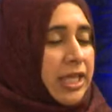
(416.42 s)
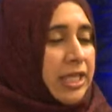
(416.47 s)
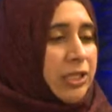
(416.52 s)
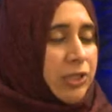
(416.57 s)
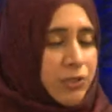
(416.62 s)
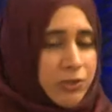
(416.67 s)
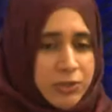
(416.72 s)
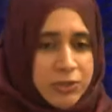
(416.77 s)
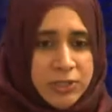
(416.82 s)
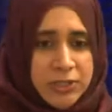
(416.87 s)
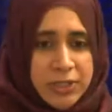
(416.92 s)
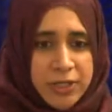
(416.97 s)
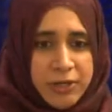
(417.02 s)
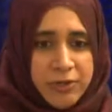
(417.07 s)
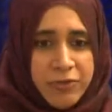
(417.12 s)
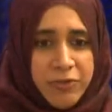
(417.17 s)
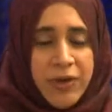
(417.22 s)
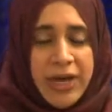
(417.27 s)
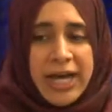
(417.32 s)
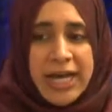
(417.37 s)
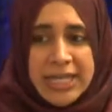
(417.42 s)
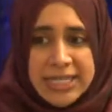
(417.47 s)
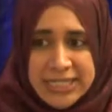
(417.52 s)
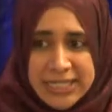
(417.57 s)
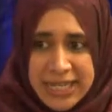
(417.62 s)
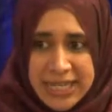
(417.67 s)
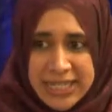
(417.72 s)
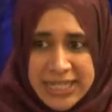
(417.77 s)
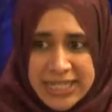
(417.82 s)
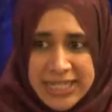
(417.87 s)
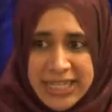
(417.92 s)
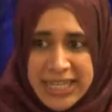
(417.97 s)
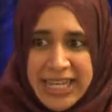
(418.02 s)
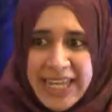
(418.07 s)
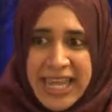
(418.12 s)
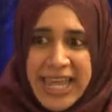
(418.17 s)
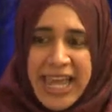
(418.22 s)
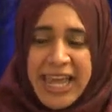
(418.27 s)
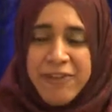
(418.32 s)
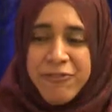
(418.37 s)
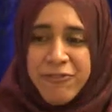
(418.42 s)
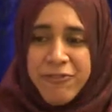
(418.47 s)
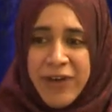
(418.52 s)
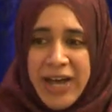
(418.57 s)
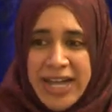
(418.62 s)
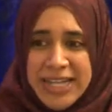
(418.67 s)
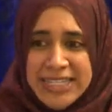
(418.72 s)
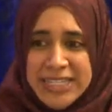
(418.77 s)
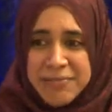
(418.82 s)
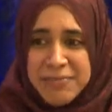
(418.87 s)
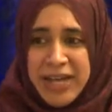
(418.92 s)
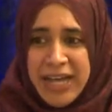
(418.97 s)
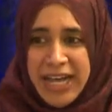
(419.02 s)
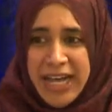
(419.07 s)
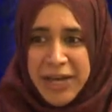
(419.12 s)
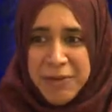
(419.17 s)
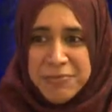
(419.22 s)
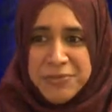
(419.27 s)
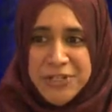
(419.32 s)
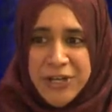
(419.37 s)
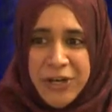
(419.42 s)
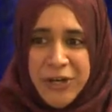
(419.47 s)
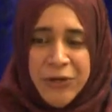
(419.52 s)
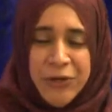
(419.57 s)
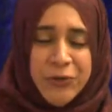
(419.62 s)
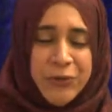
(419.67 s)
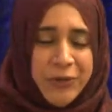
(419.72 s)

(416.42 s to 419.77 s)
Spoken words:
Yusuf Asad and Fatima Abdo,